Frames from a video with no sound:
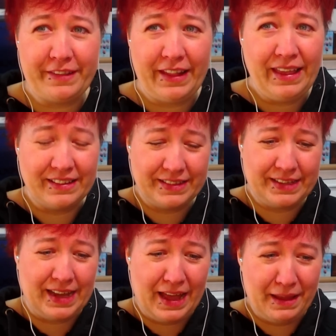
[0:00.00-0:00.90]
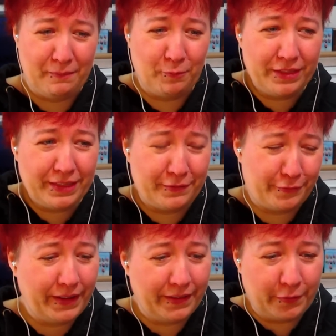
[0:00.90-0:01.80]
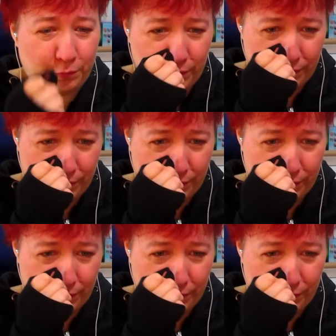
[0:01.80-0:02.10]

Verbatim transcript: single time. What the freaks?